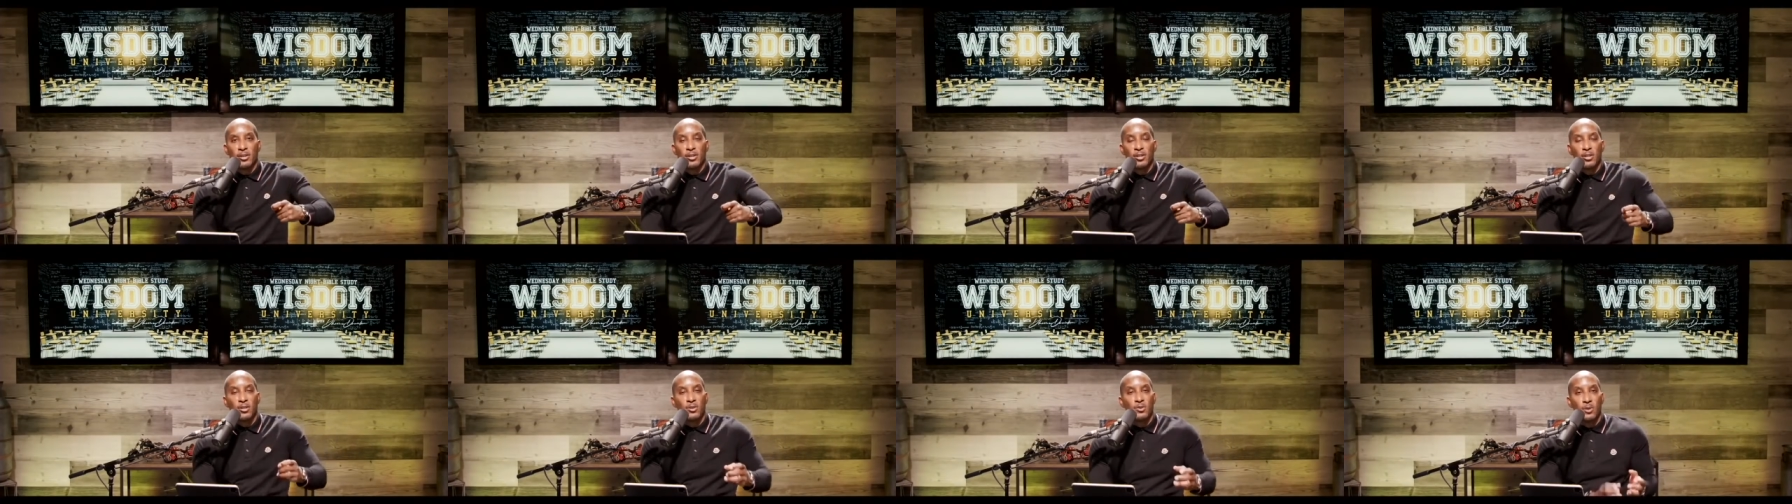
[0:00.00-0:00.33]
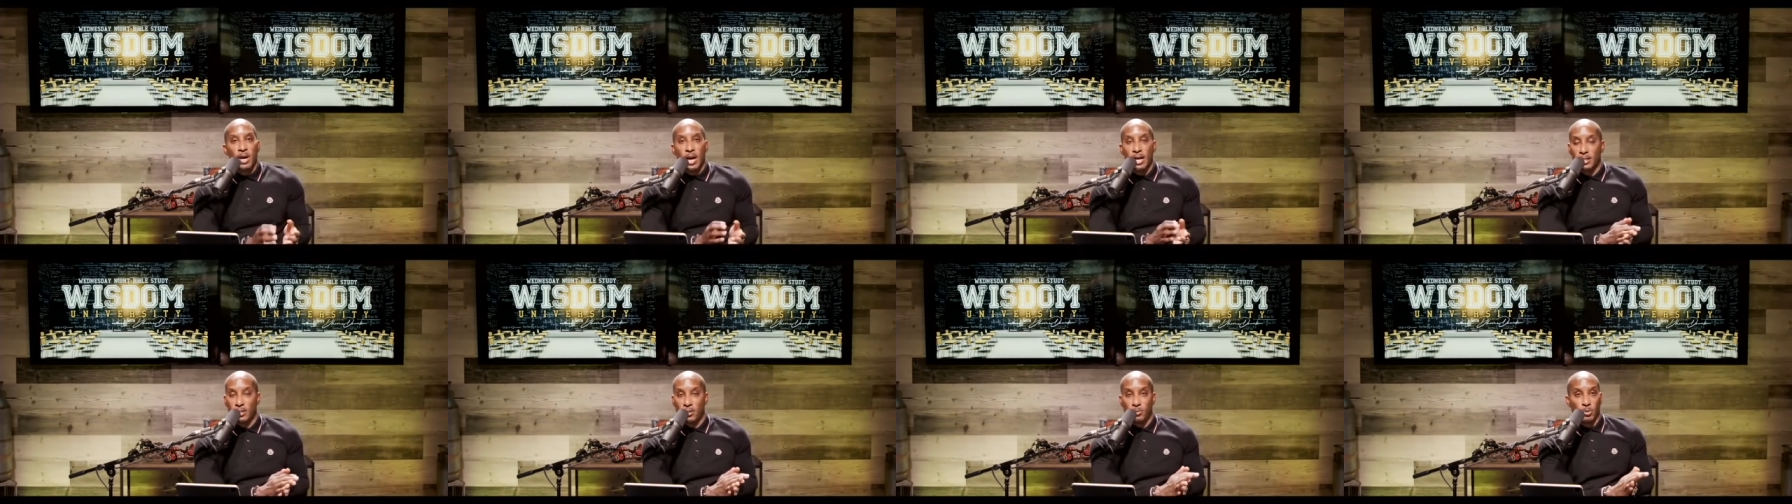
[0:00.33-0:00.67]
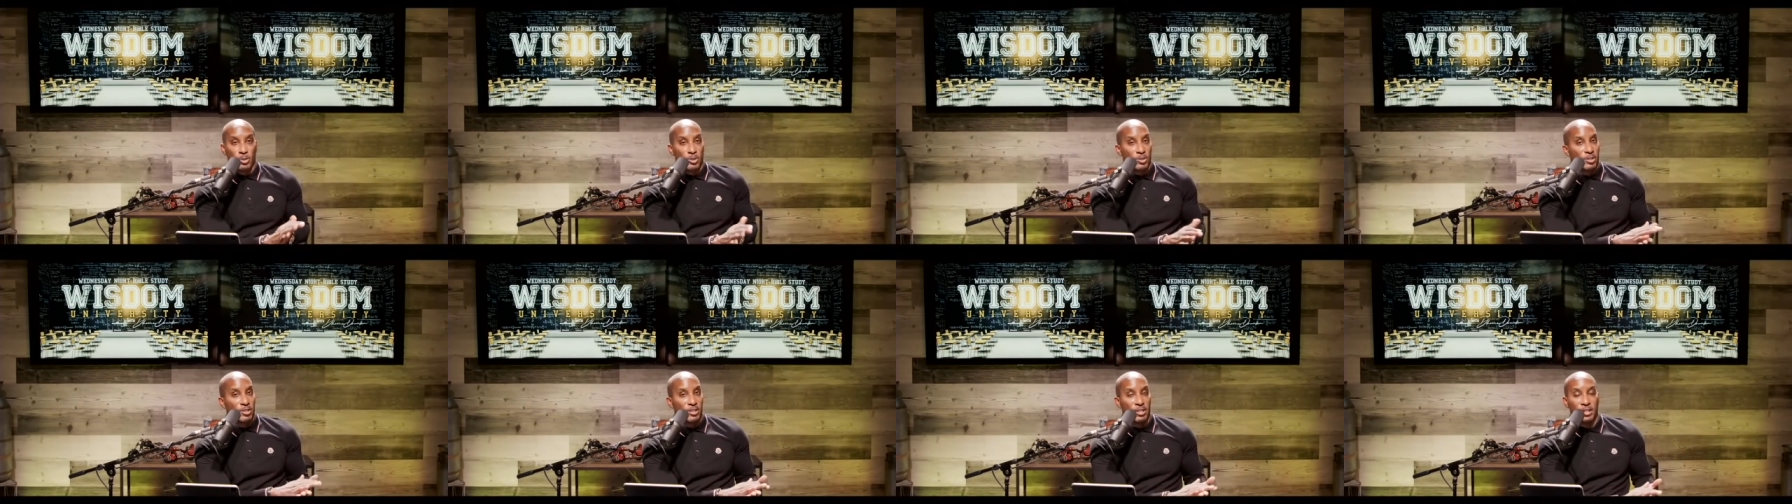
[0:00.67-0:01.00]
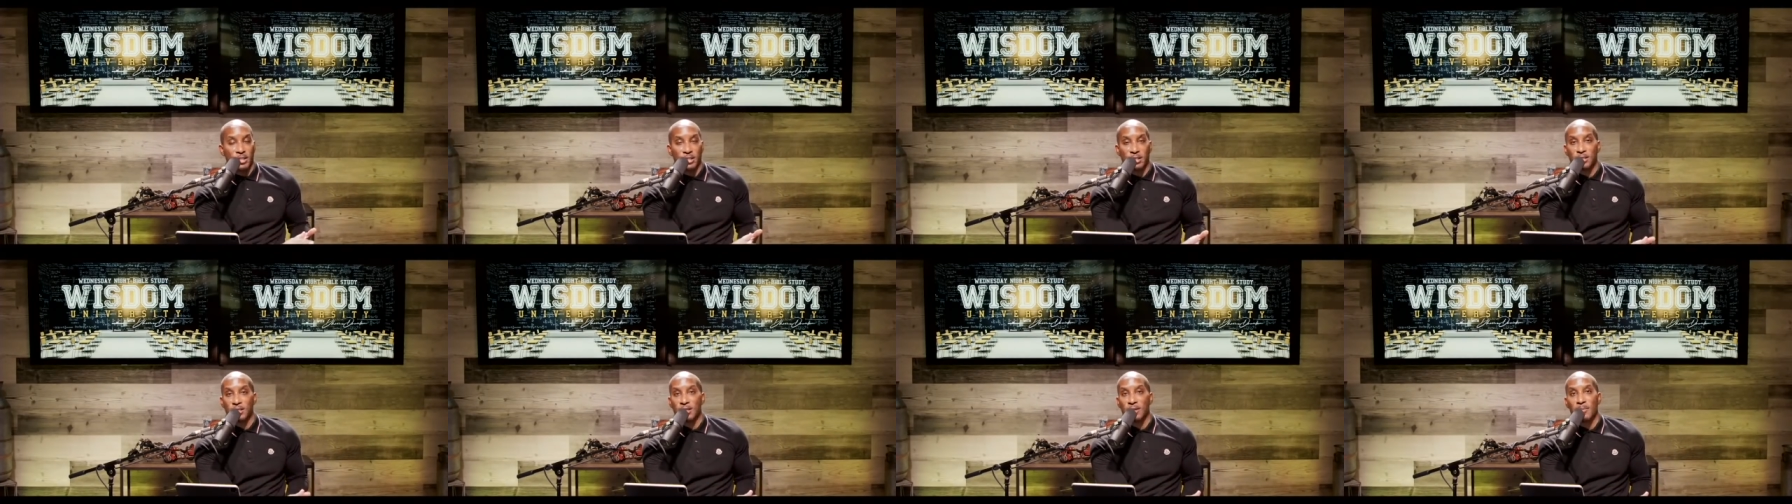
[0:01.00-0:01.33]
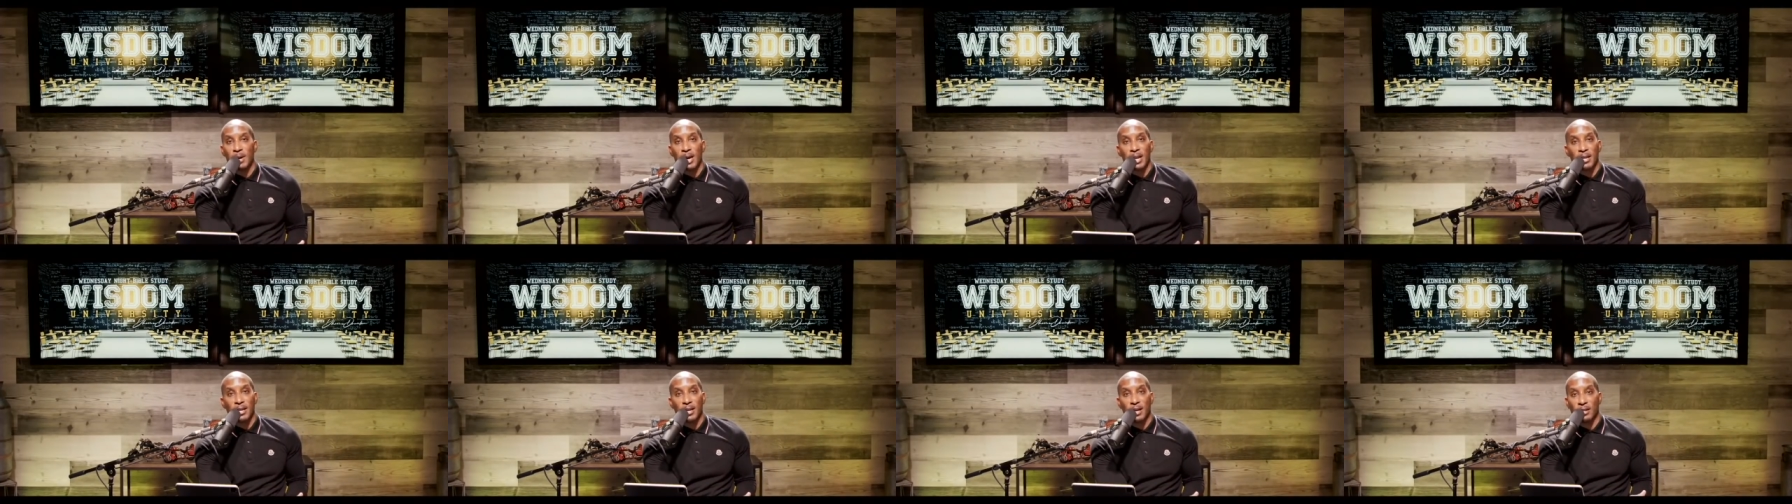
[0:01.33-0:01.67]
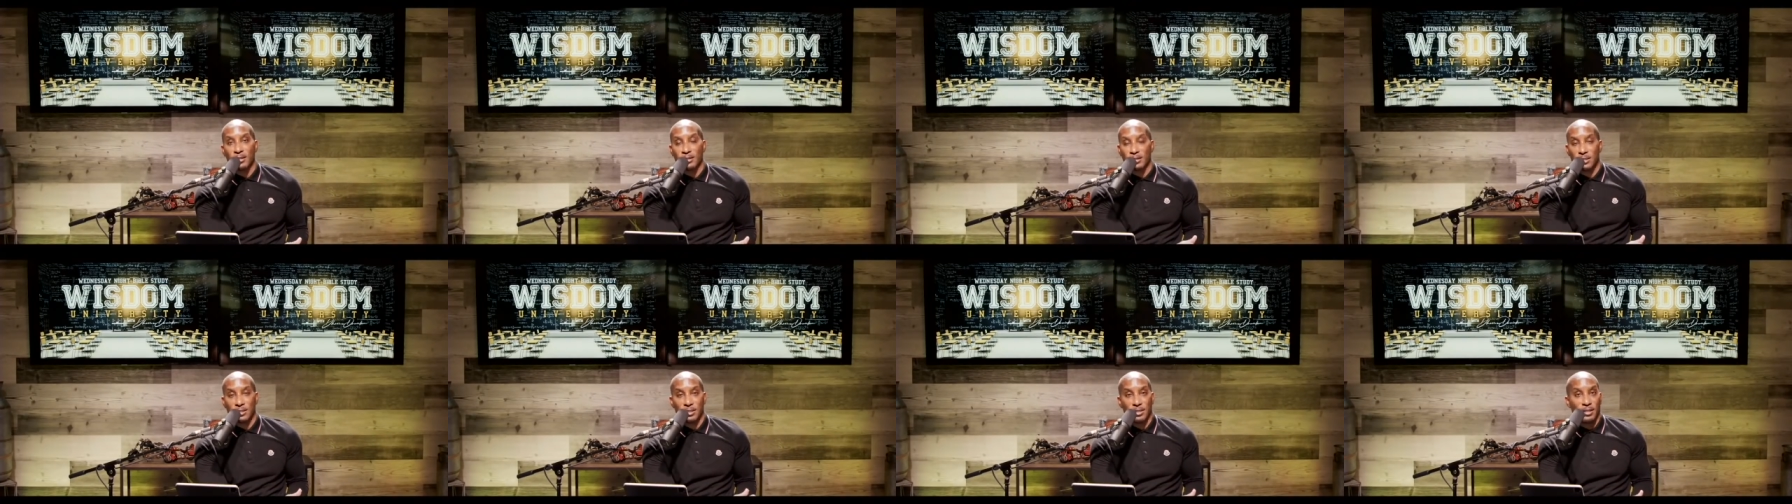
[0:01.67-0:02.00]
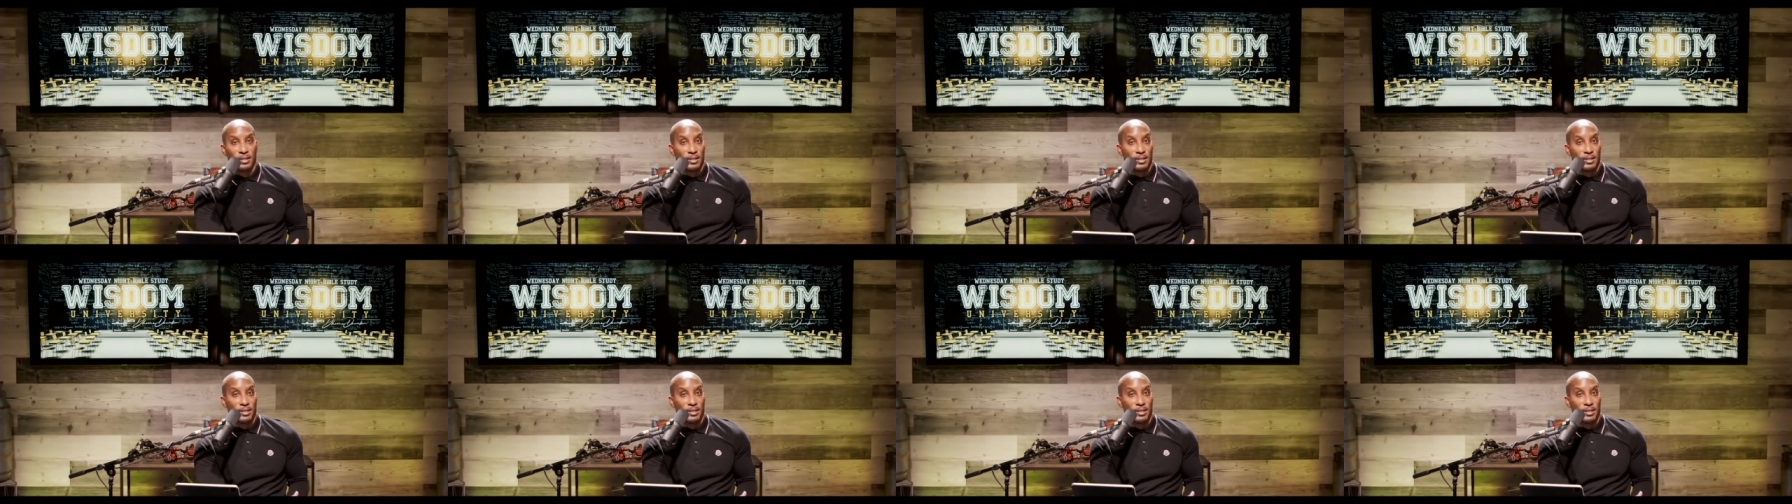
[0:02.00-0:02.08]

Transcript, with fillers: to you, I just want you to send it to somebody else.